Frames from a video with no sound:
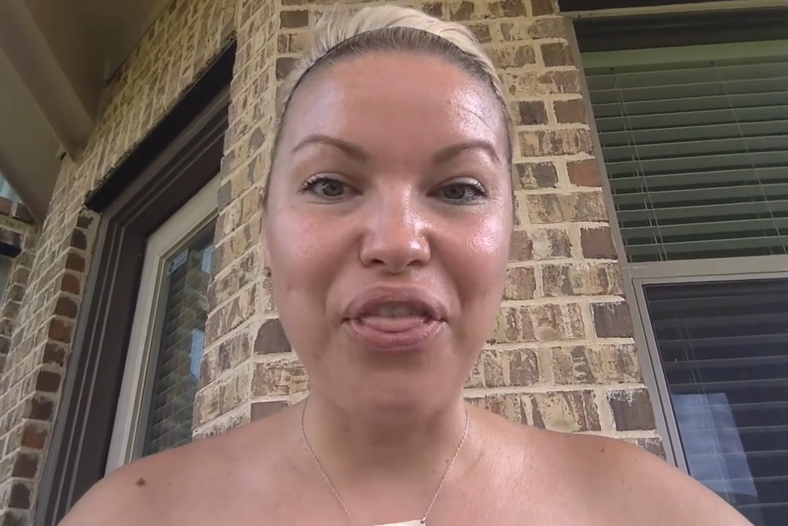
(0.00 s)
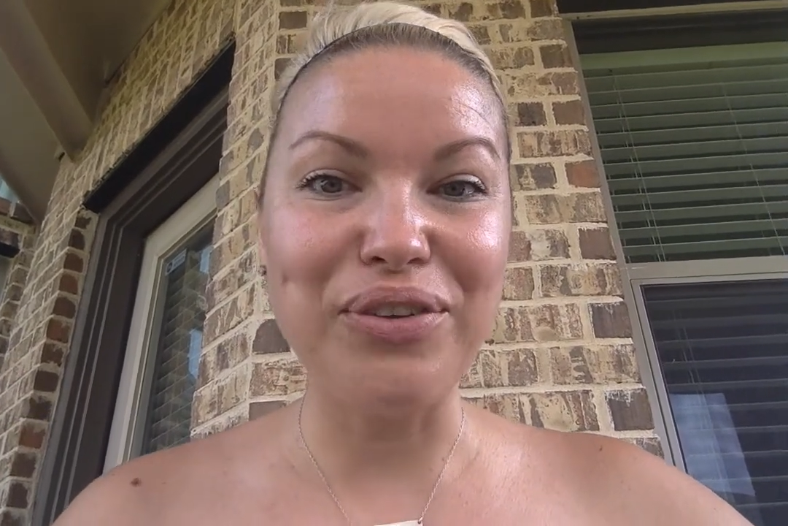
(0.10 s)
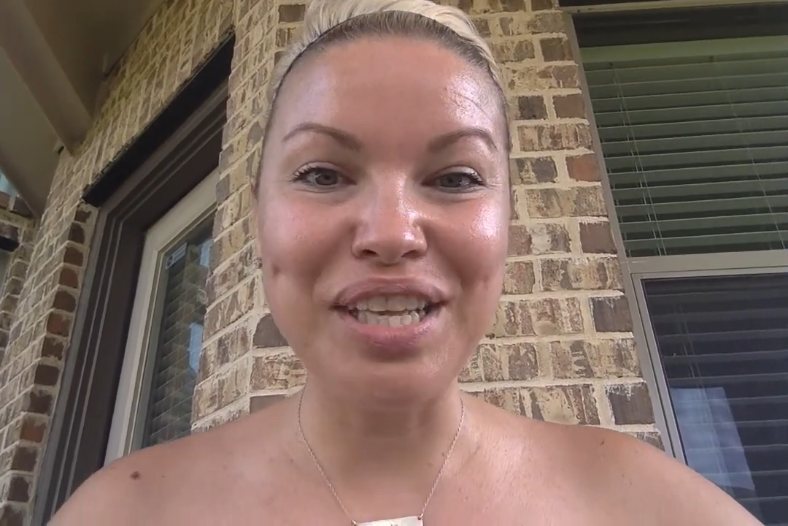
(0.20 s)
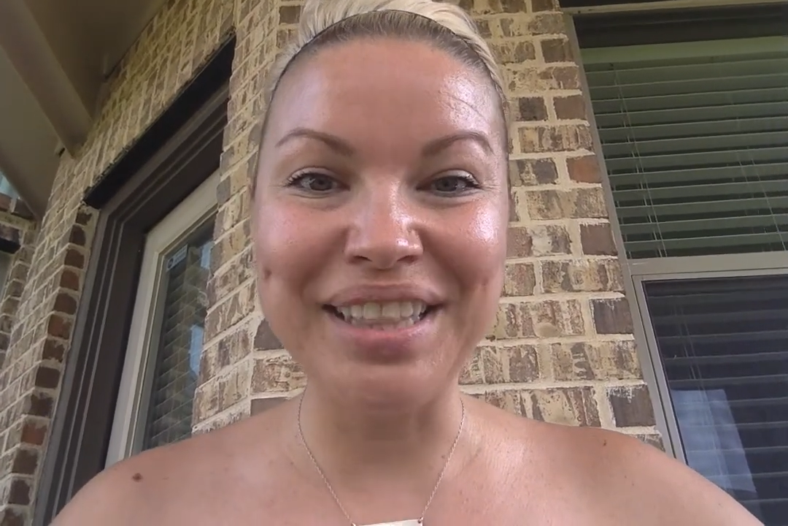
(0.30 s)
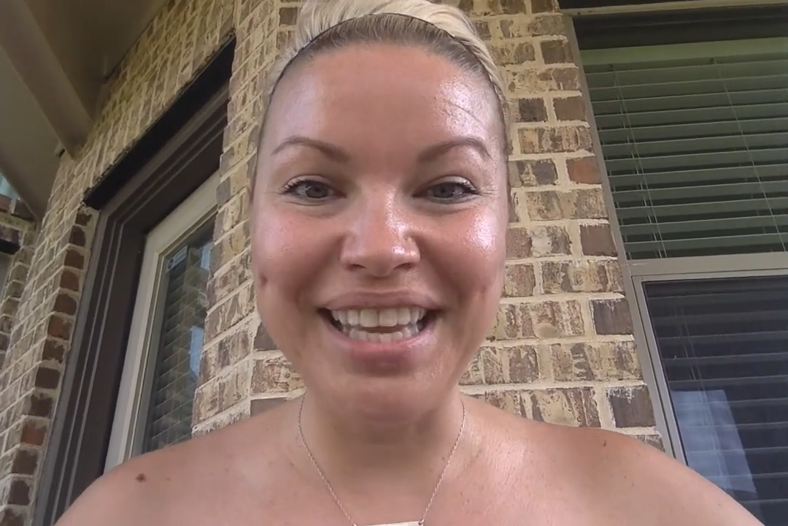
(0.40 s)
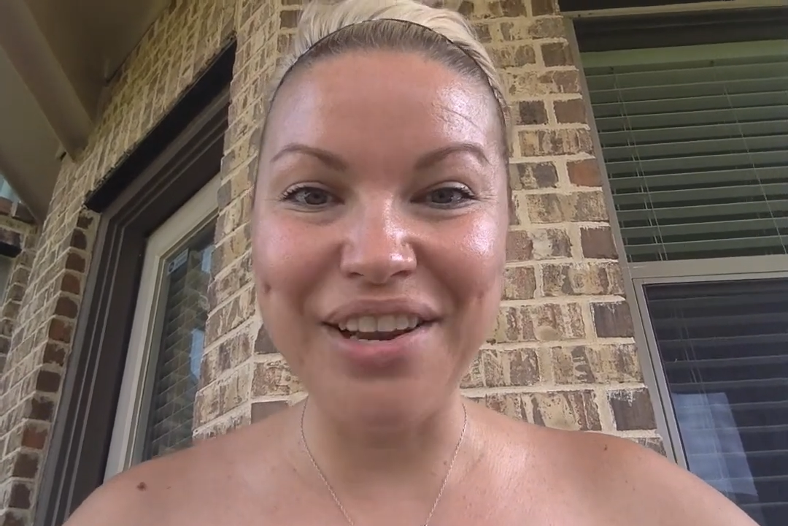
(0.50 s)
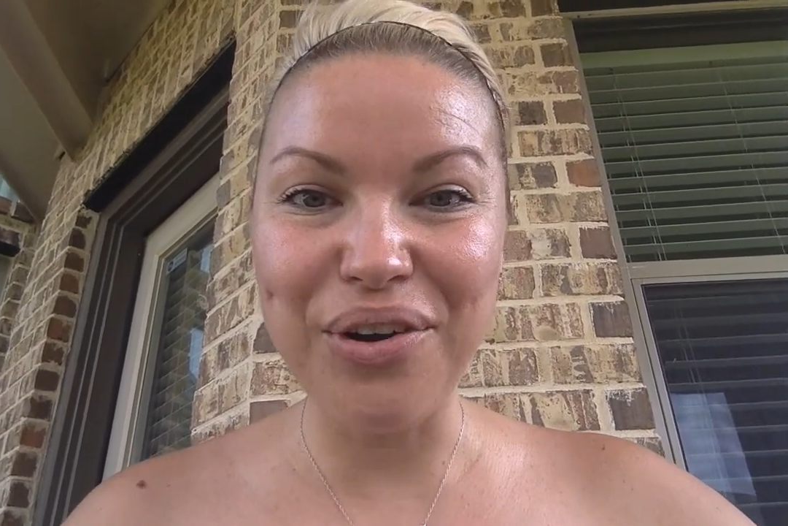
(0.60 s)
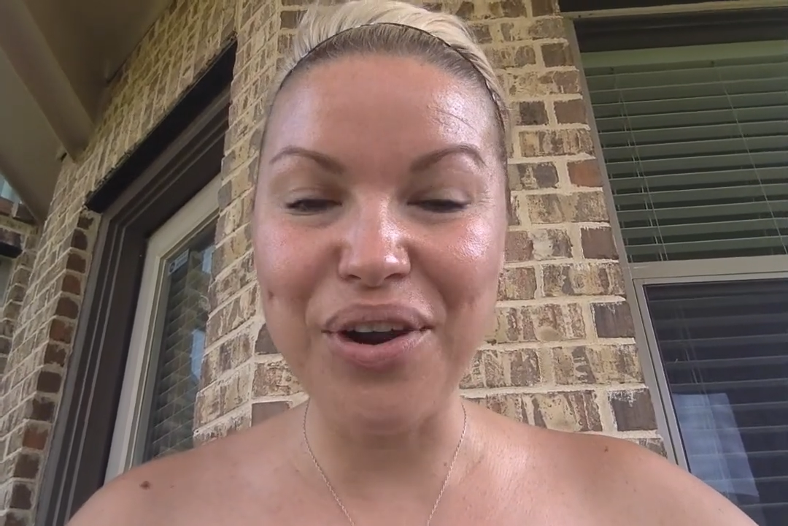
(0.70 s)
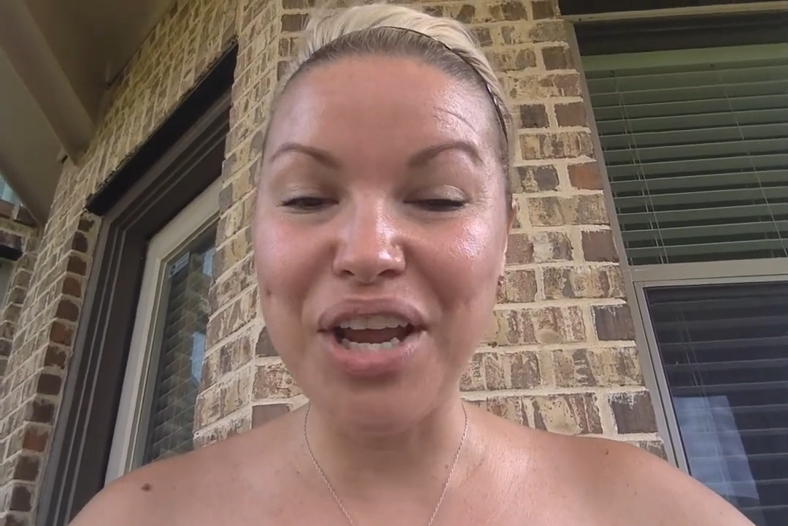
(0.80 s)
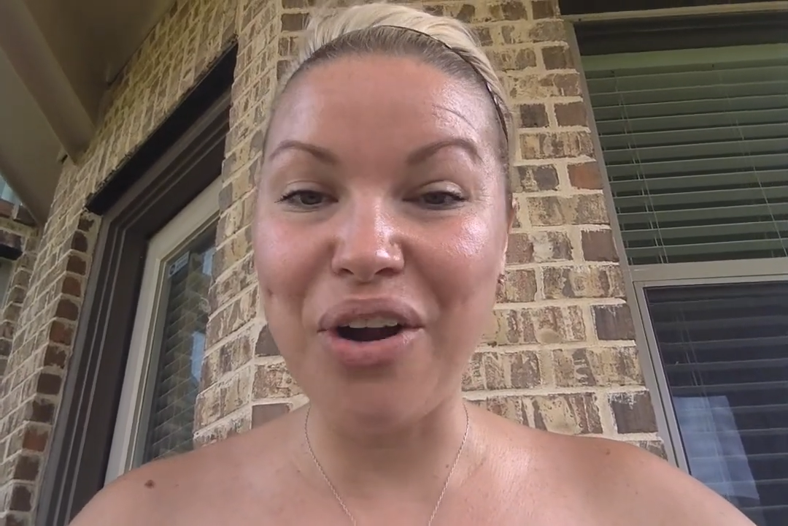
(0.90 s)
There's a
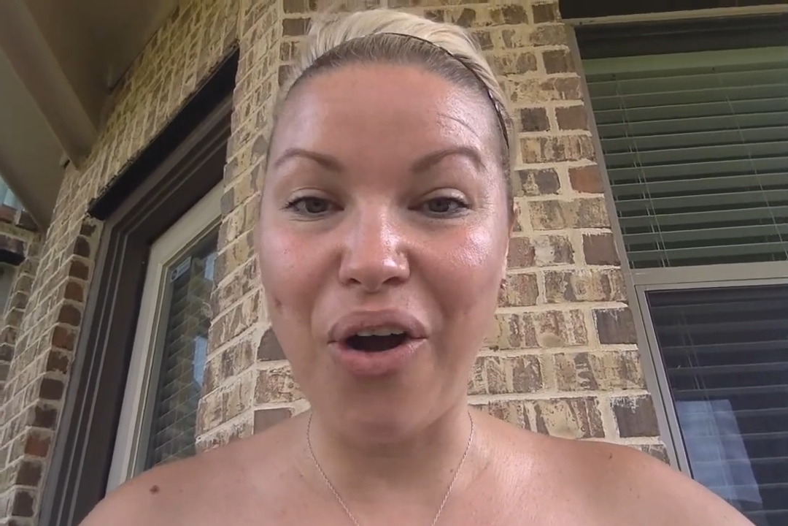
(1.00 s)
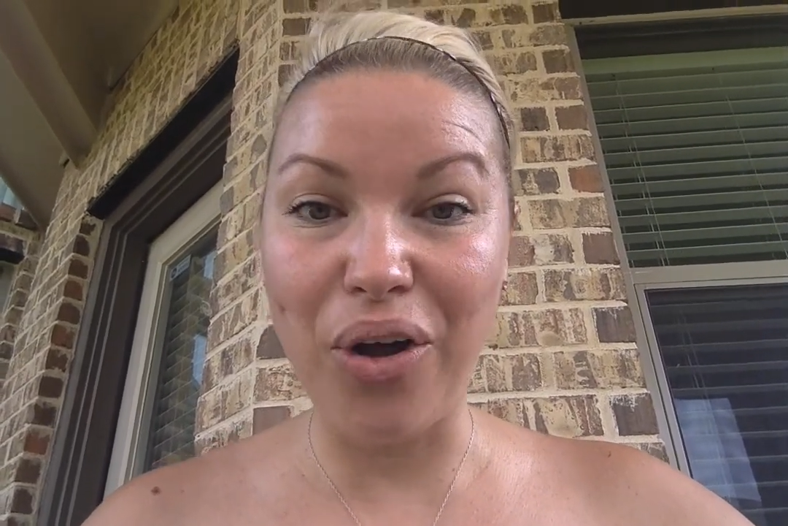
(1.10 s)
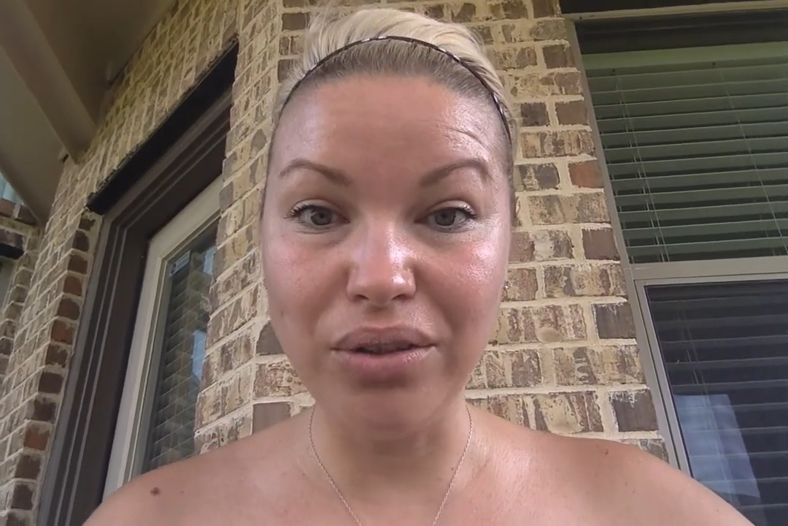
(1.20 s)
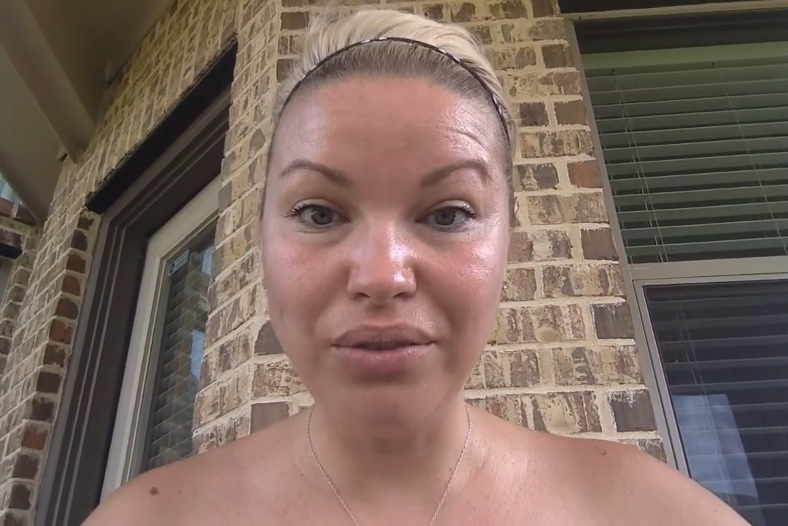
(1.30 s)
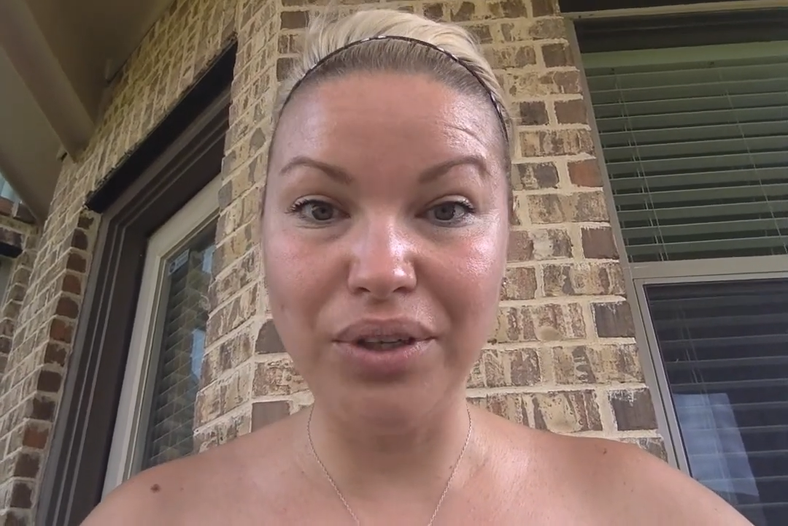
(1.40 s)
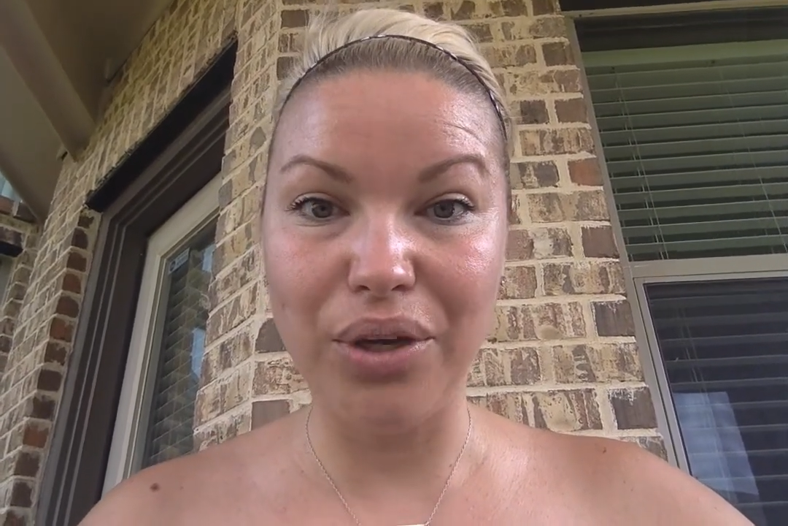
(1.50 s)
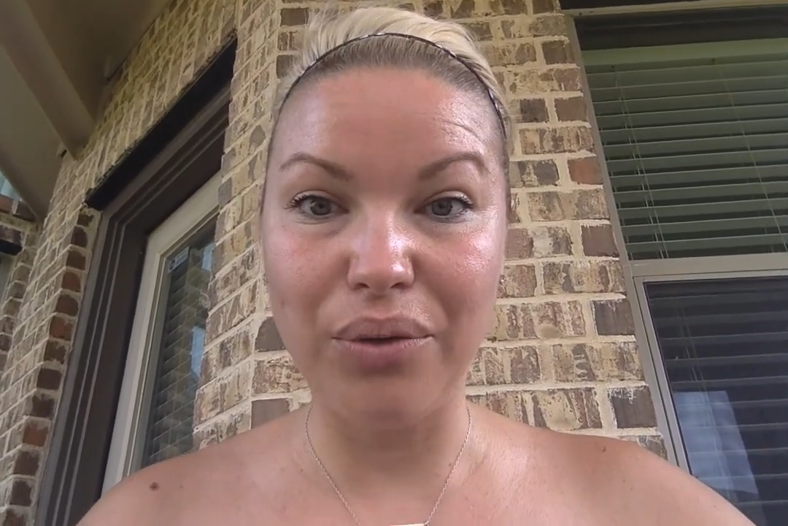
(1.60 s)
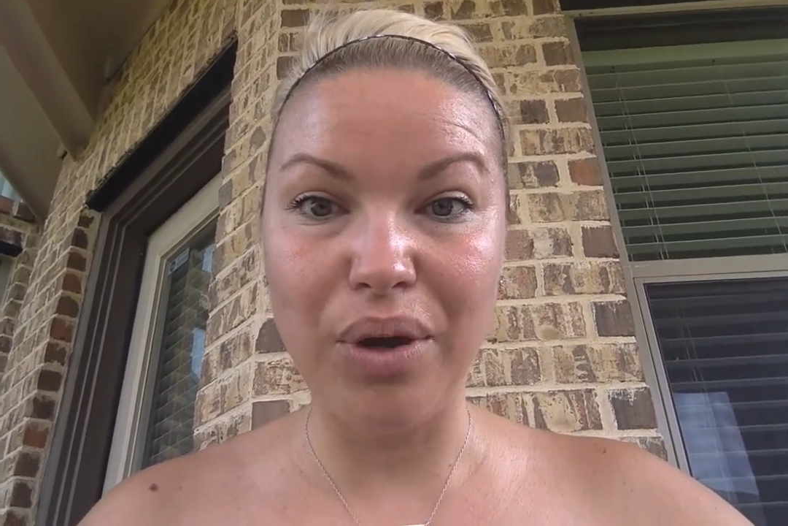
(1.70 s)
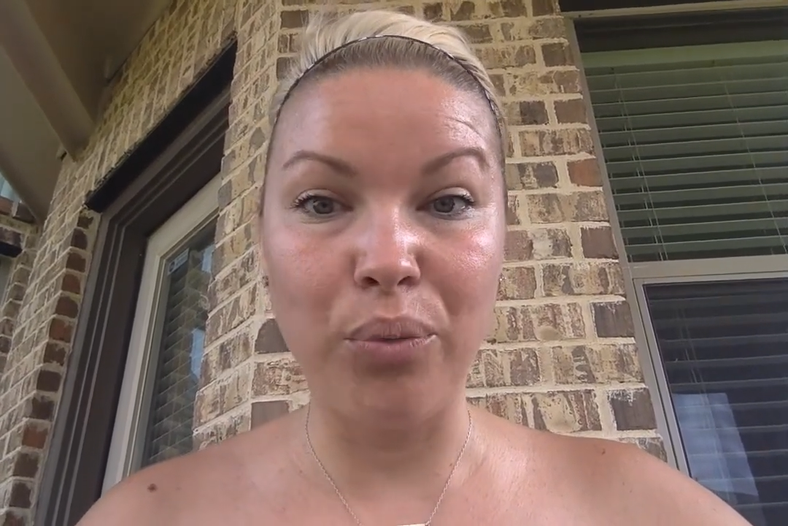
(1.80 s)
leader in all of you.